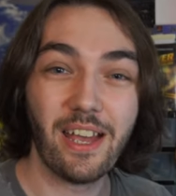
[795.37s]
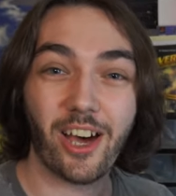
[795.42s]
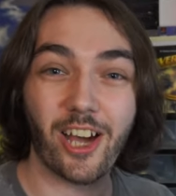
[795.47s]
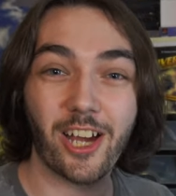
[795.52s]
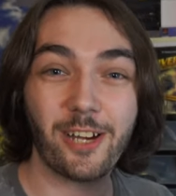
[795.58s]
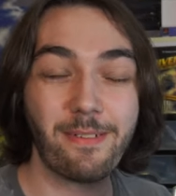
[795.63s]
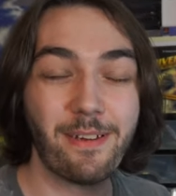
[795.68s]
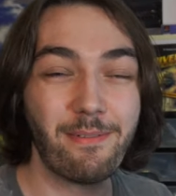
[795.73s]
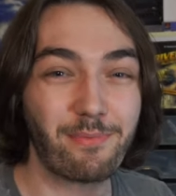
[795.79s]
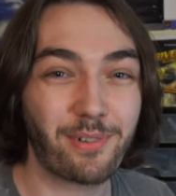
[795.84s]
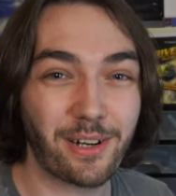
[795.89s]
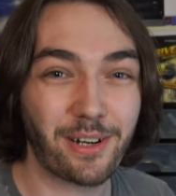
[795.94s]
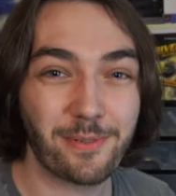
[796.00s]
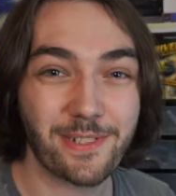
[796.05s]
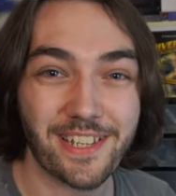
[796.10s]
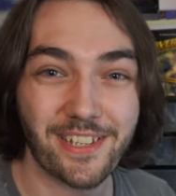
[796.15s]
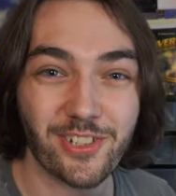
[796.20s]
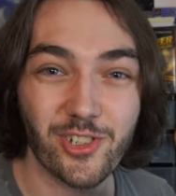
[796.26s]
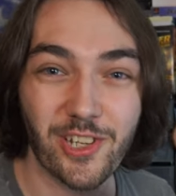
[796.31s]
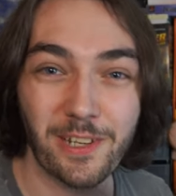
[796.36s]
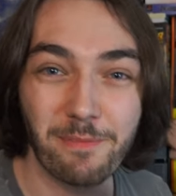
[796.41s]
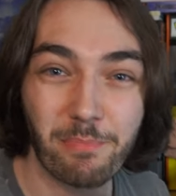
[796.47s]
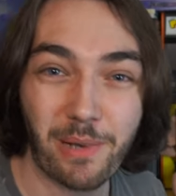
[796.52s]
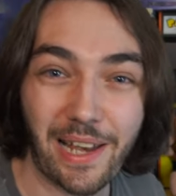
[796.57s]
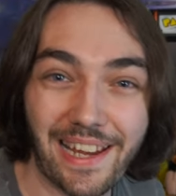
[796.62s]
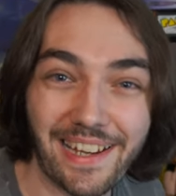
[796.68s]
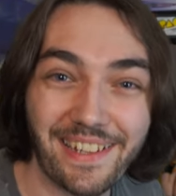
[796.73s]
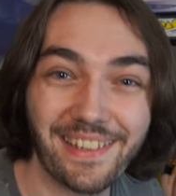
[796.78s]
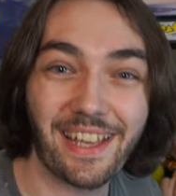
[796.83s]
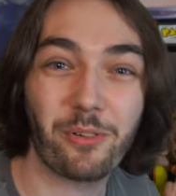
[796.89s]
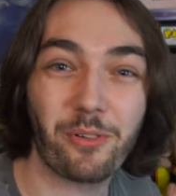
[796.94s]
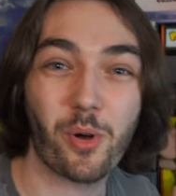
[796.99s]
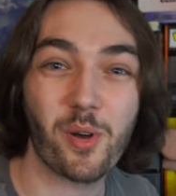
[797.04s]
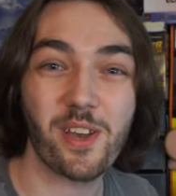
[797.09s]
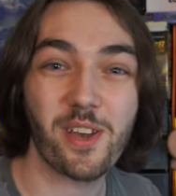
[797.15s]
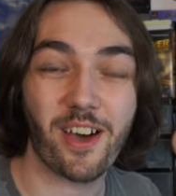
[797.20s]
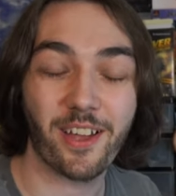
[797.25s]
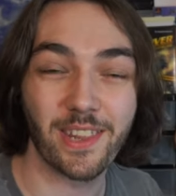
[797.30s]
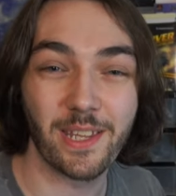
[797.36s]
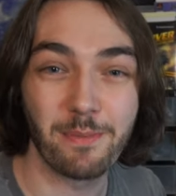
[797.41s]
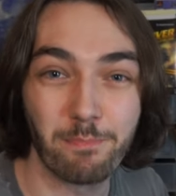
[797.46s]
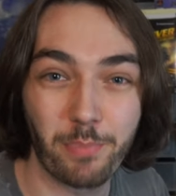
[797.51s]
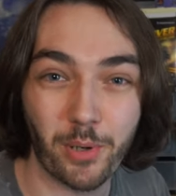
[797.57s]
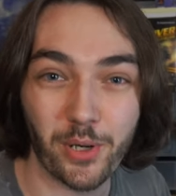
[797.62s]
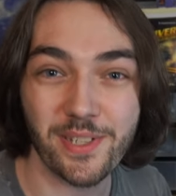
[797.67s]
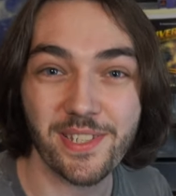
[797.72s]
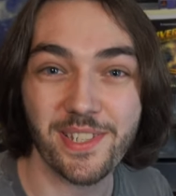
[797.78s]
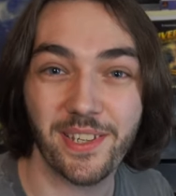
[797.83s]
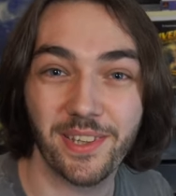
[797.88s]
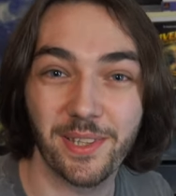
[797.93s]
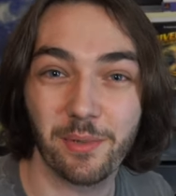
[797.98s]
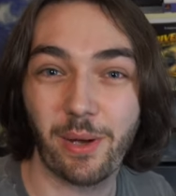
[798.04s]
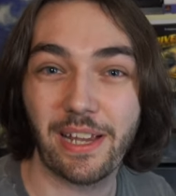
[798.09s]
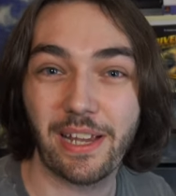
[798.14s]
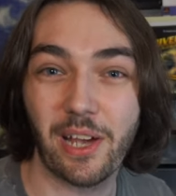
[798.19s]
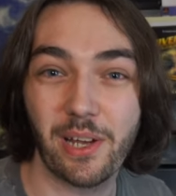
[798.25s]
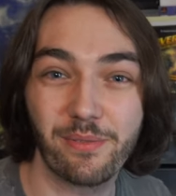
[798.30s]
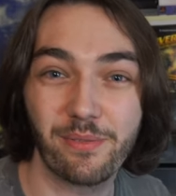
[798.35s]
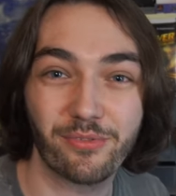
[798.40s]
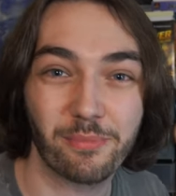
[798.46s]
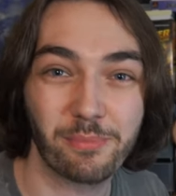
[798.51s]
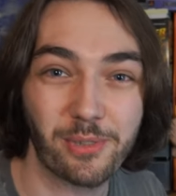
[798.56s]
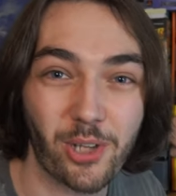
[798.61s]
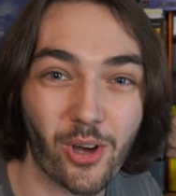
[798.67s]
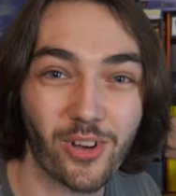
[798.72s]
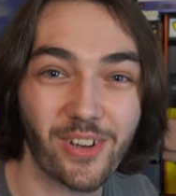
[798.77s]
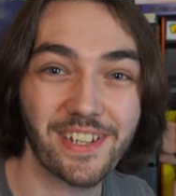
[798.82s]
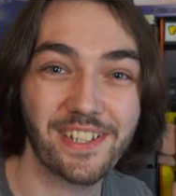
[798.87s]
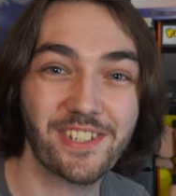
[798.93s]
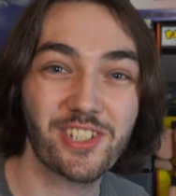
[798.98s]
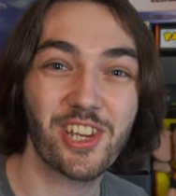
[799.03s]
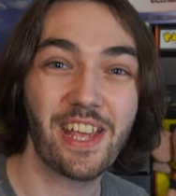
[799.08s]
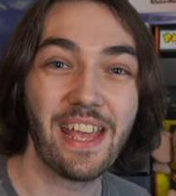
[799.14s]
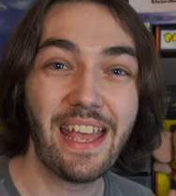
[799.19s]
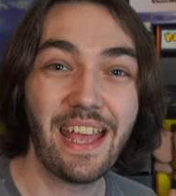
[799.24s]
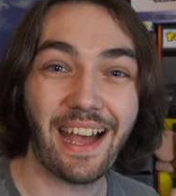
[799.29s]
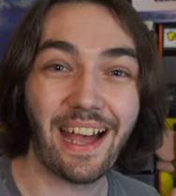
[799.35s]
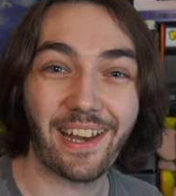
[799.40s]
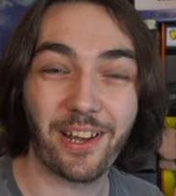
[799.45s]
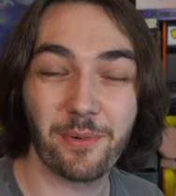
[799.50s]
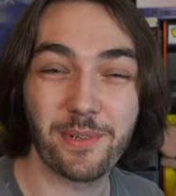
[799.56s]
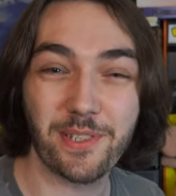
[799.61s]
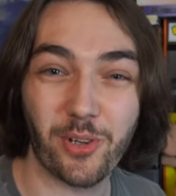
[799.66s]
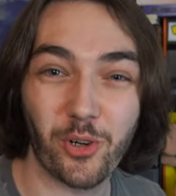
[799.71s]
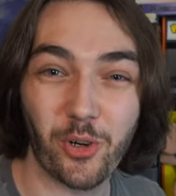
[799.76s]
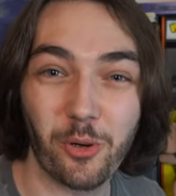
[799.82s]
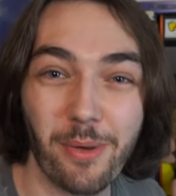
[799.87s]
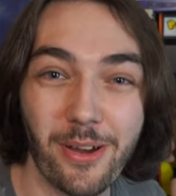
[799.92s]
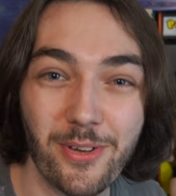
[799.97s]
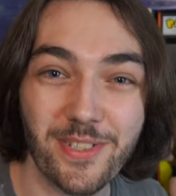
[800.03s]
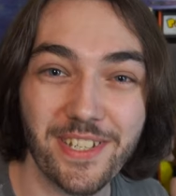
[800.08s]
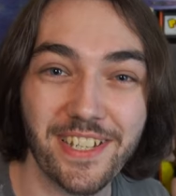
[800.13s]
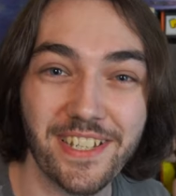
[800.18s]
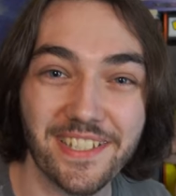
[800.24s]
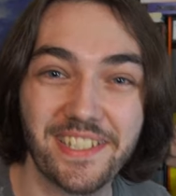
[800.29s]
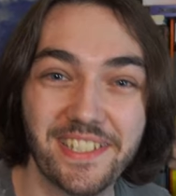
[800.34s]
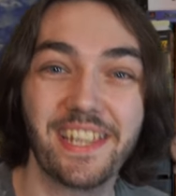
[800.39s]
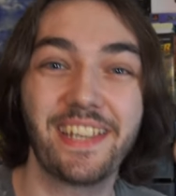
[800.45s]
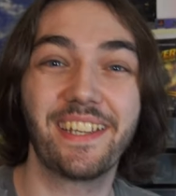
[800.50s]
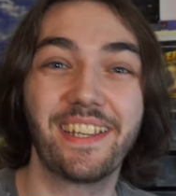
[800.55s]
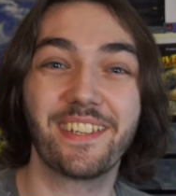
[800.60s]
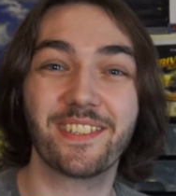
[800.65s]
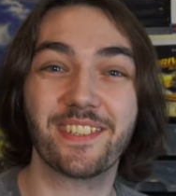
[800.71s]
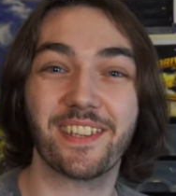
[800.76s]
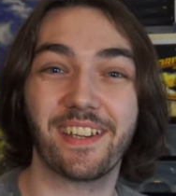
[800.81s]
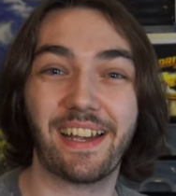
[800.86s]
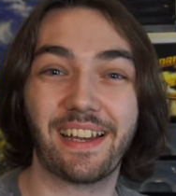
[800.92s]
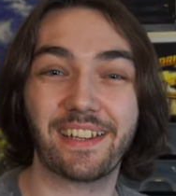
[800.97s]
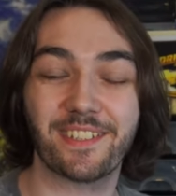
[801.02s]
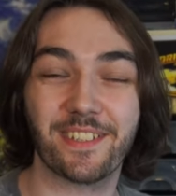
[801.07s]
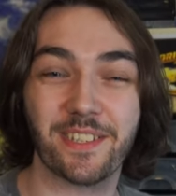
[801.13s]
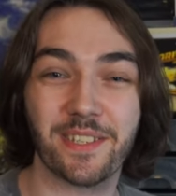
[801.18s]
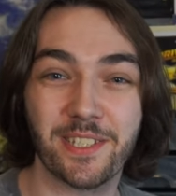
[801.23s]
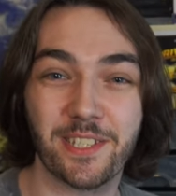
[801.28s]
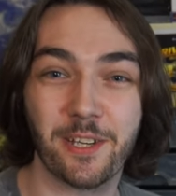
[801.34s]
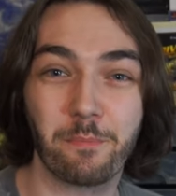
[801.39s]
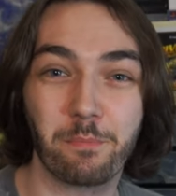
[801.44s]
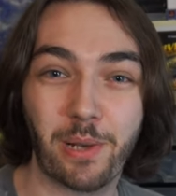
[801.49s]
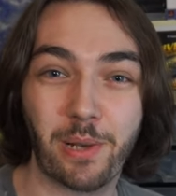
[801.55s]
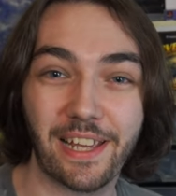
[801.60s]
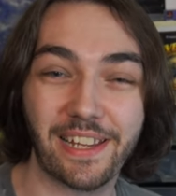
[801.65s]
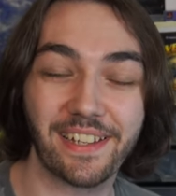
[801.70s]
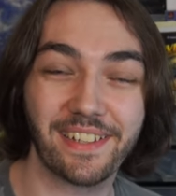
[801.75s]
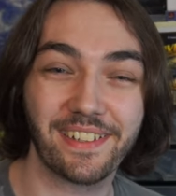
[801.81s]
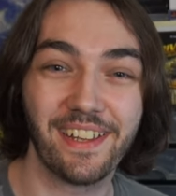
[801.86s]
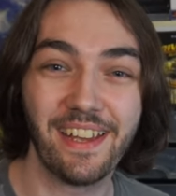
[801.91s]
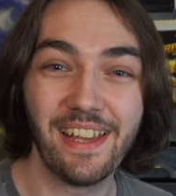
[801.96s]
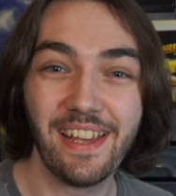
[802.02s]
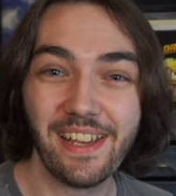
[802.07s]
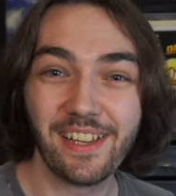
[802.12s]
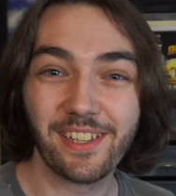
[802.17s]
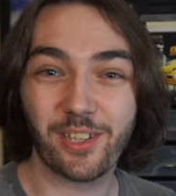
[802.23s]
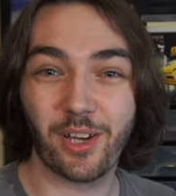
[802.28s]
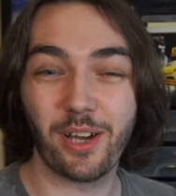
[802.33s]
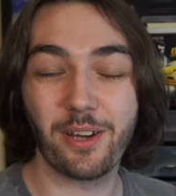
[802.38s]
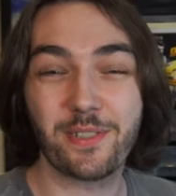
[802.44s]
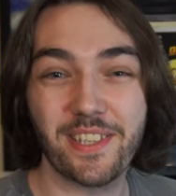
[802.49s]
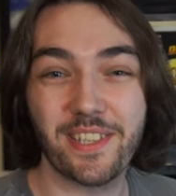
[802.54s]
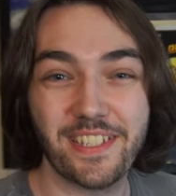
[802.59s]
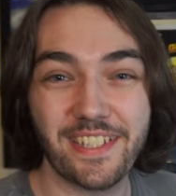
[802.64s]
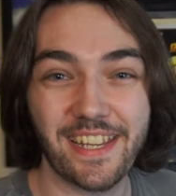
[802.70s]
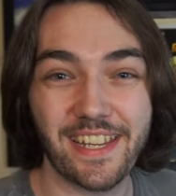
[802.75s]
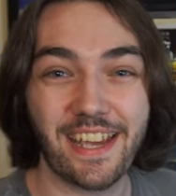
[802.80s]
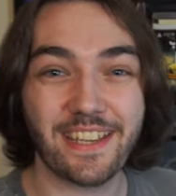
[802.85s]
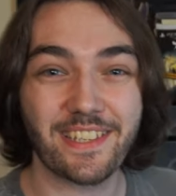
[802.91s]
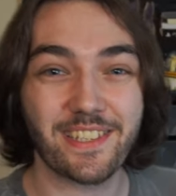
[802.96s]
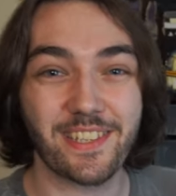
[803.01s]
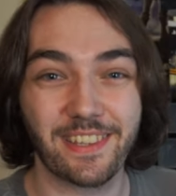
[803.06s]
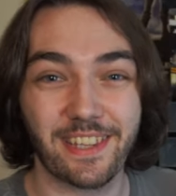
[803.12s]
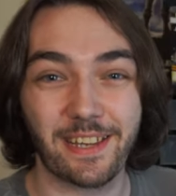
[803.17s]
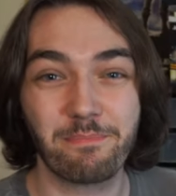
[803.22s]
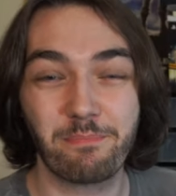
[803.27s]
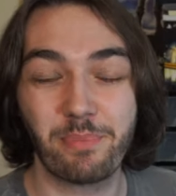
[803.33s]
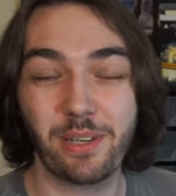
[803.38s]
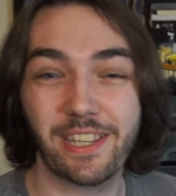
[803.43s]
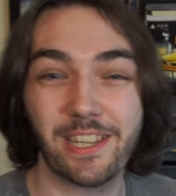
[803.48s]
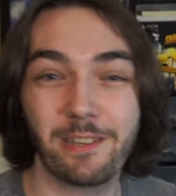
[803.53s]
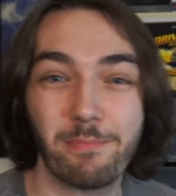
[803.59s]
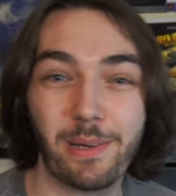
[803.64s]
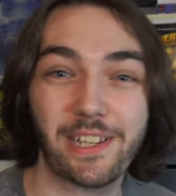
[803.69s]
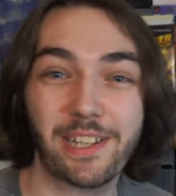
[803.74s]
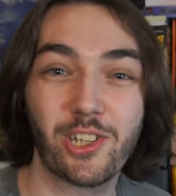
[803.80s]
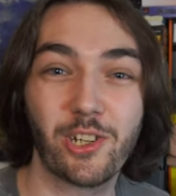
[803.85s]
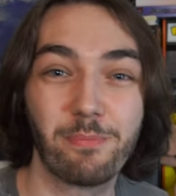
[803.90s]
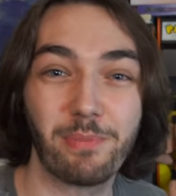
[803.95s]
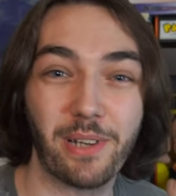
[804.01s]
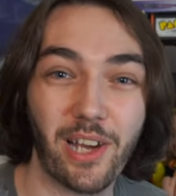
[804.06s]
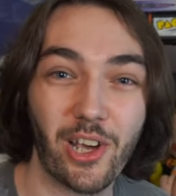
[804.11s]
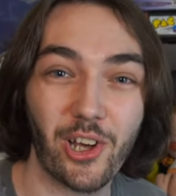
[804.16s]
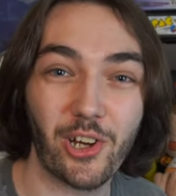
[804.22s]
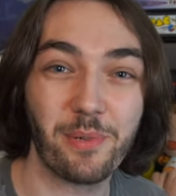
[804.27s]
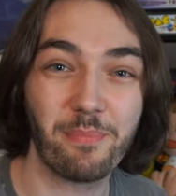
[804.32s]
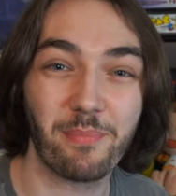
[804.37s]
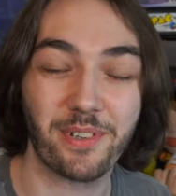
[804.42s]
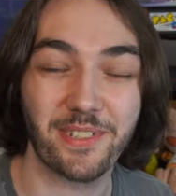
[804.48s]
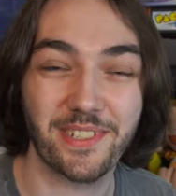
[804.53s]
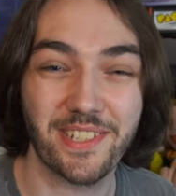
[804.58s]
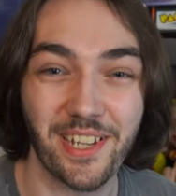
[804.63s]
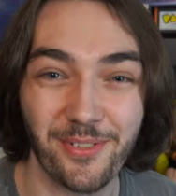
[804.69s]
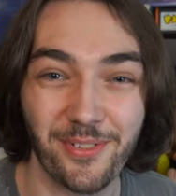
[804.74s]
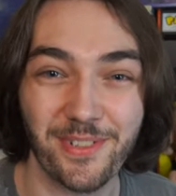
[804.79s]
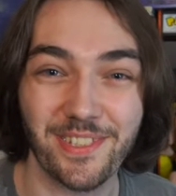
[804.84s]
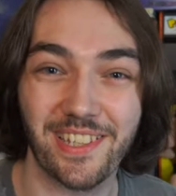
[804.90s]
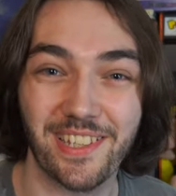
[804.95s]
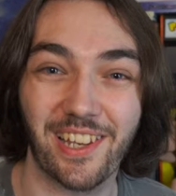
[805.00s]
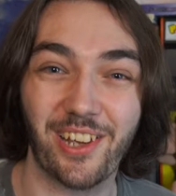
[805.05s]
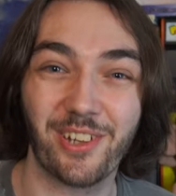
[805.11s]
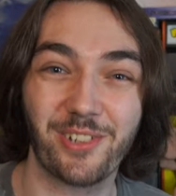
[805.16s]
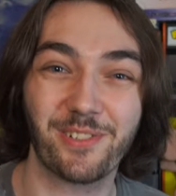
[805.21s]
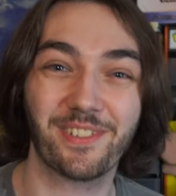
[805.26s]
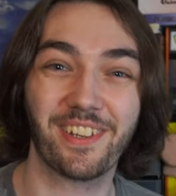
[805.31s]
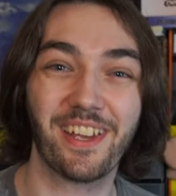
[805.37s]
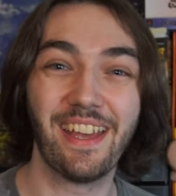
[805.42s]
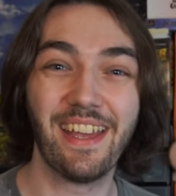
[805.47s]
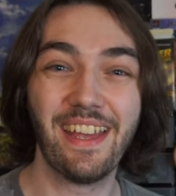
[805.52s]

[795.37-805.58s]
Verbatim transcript: I remember I was actually playing that one on the bus on the way home from college, and I was almost in tears. I had to stop playing, close the DS, and then pick it back up at home once I was alone.